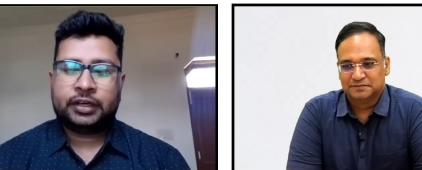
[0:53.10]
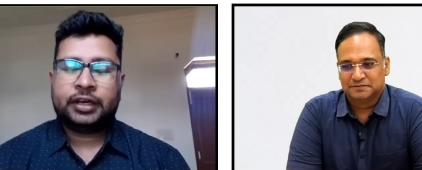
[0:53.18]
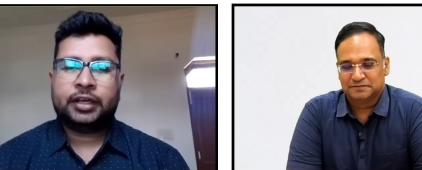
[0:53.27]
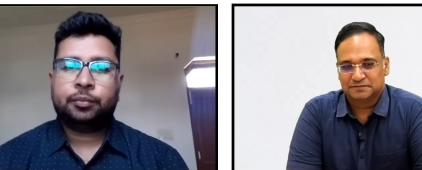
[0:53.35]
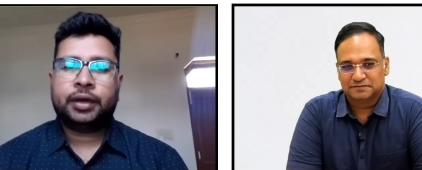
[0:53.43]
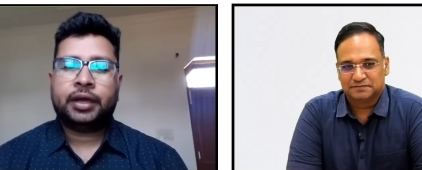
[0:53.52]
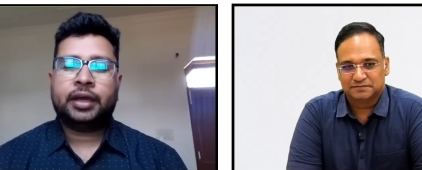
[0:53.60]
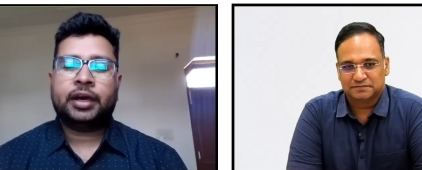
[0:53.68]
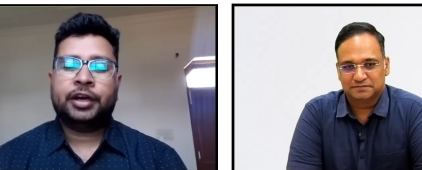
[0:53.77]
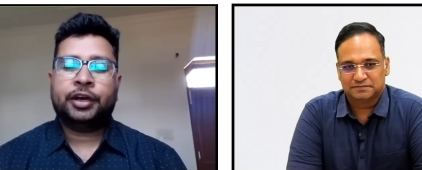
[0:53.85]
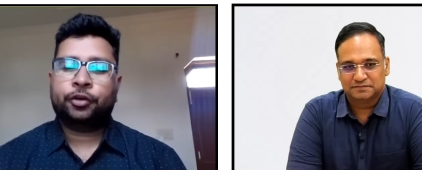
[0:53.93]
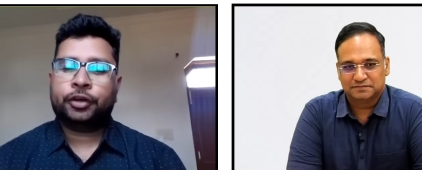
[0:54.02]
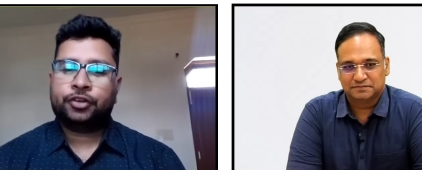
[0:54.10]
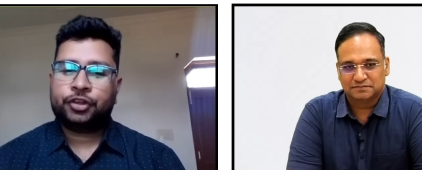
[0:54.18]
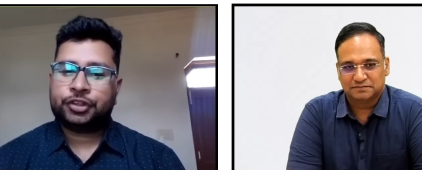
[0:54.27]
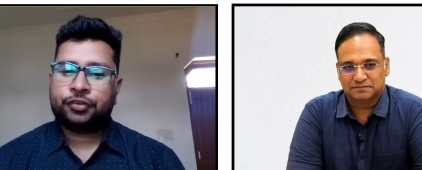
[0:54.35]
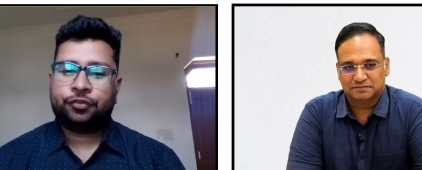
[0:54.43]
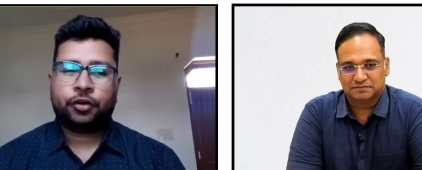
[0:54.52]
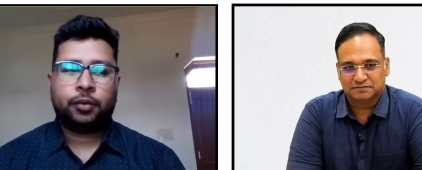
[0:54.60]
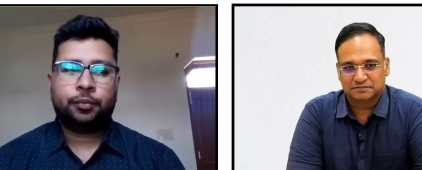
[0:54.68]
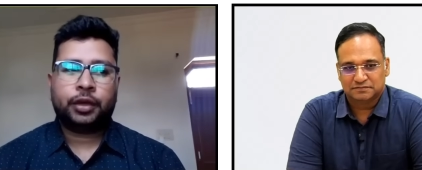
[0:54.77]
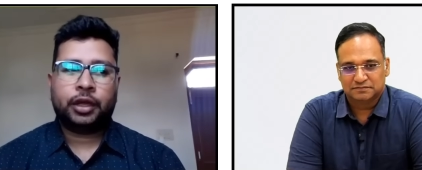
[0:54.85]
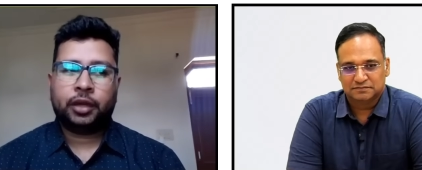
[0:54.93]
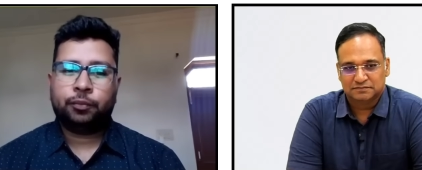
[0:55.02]
Speaker 1: done my undergraduation
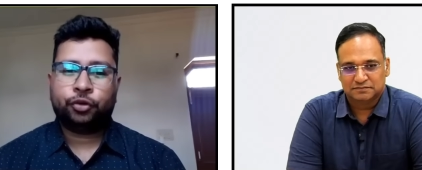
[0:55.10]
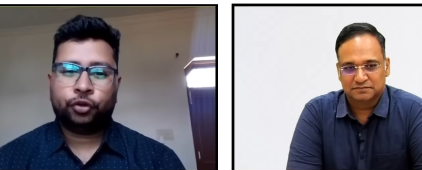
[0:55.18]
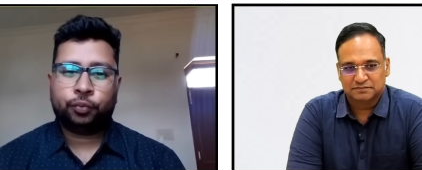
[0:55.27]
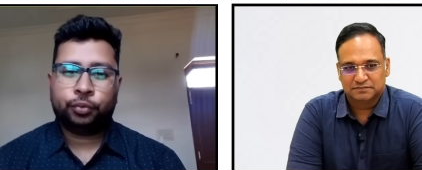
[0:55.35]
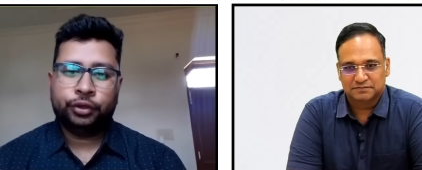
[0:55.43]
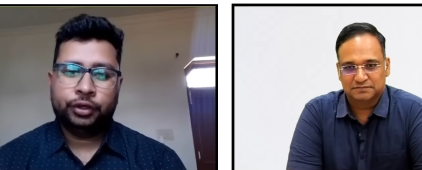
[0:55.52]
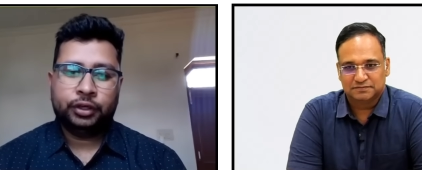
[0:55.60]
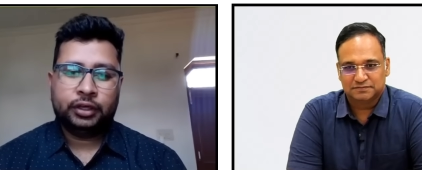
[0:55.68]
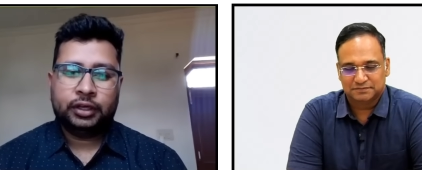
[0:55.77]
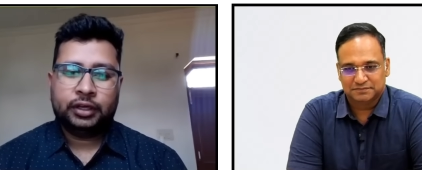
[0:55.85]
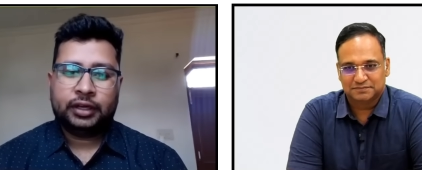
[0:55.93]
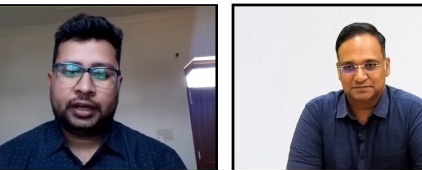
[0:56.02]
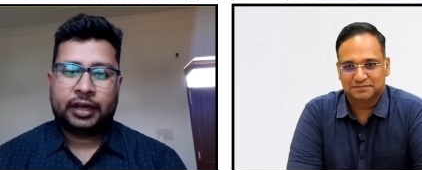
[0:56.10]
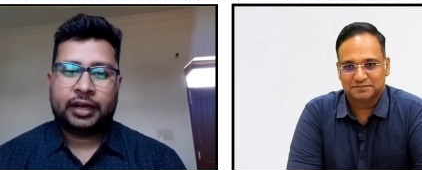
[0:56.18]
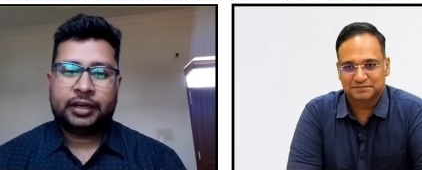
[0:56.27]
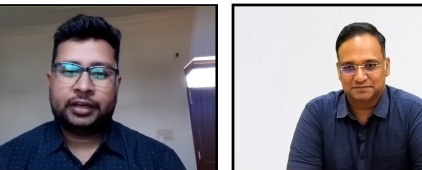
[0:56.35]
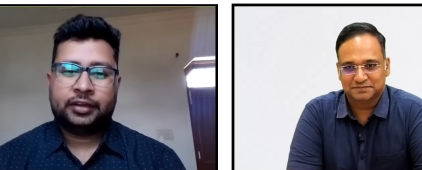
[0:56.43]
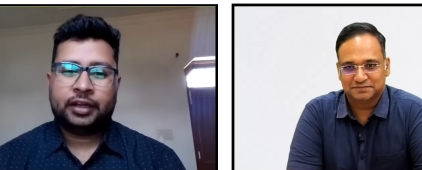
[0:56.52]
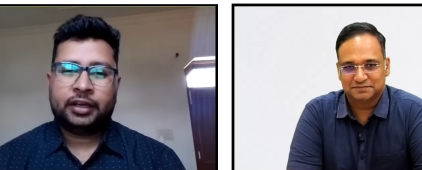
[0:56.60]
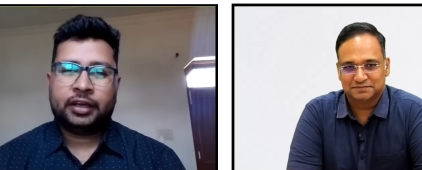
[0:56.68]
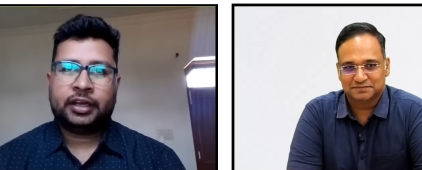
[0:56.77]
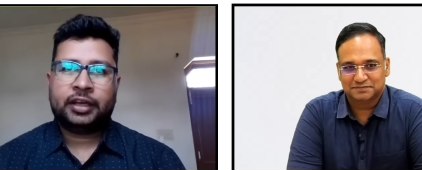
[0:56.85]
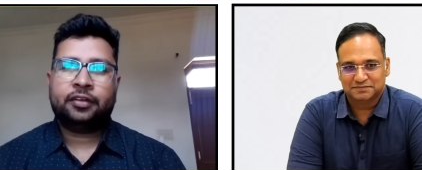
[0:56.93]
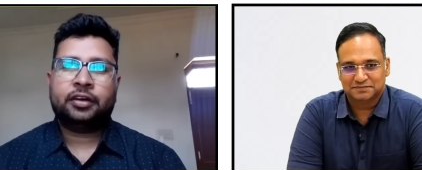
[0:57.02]
from AIM Chodhpur, and then
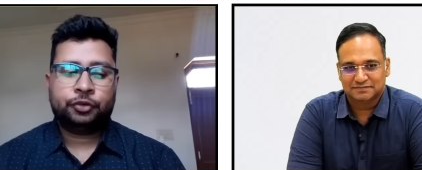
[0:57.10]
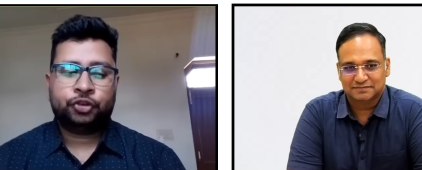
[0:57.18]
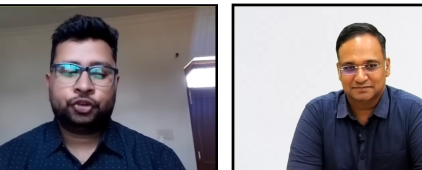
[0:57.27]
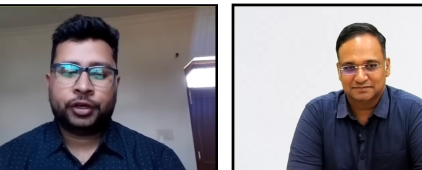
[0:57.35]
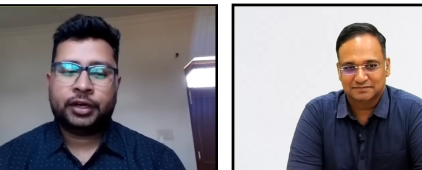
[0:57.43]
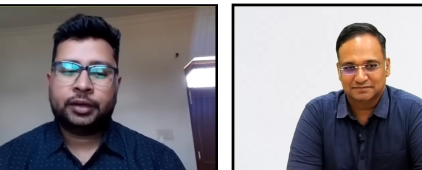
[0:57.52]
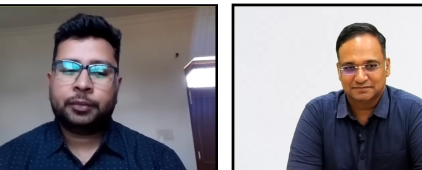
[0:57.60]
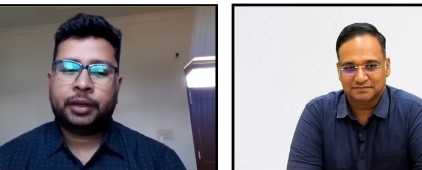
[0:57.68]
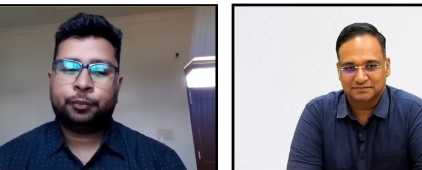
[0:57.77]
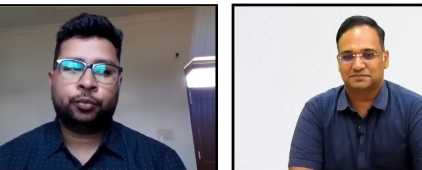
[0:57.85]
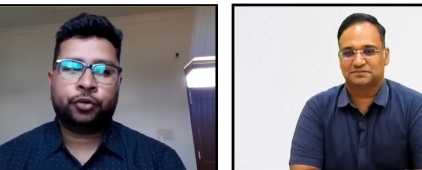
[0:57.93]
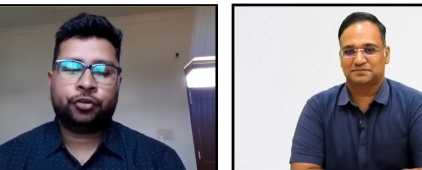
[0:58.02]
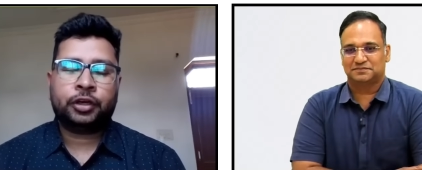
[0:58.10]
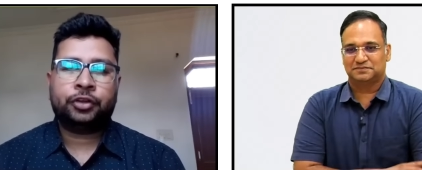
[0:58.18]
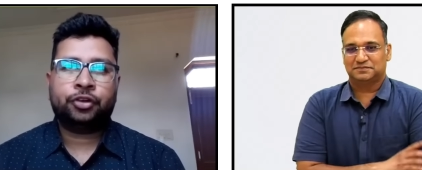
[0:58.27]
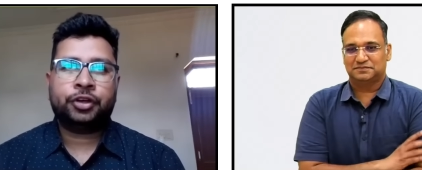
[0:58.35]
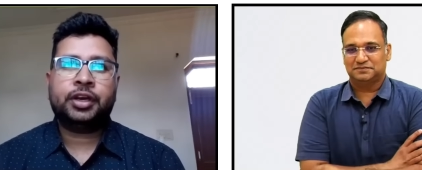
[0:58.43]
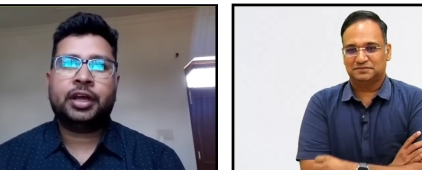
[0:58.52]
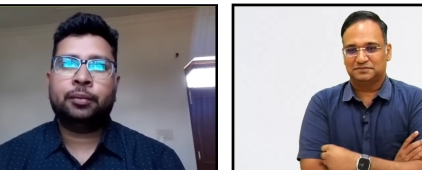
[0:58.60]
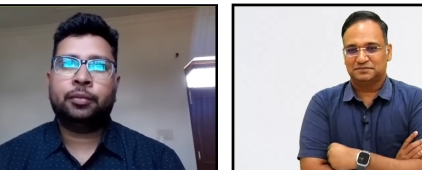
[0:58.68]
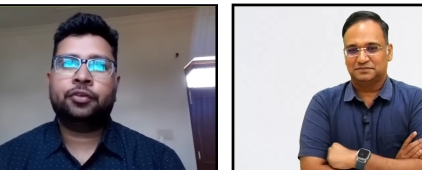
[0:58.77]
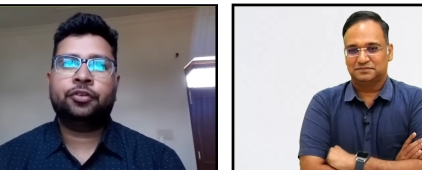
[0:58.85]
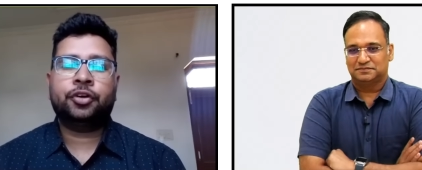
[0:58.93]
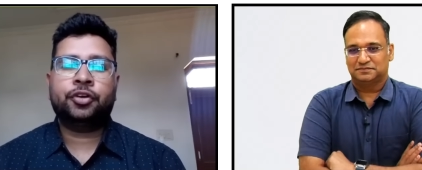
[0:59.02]
I joined my postgraduate
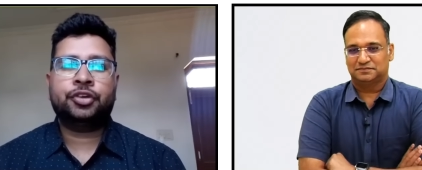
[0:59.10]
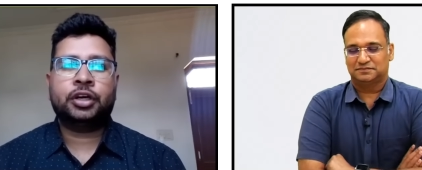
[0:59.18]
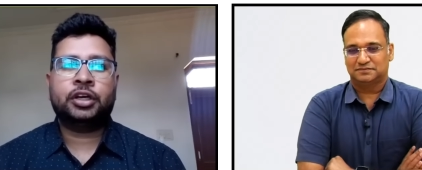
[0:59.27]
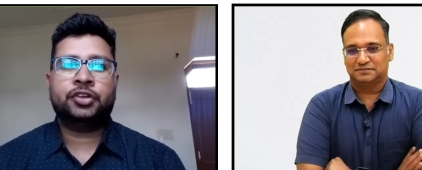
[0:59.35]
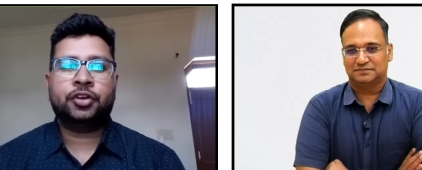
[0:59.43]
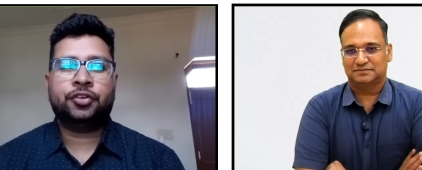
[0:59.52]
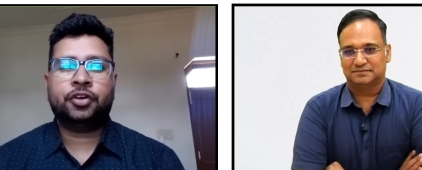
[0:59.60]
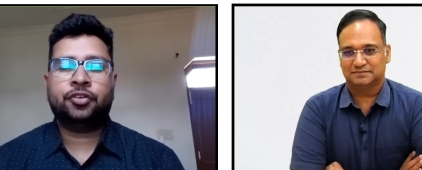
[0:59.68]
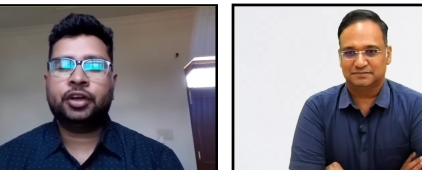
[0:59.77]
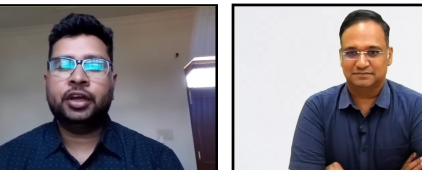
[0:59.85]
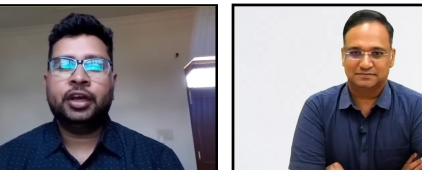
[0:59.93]
MS General Surgery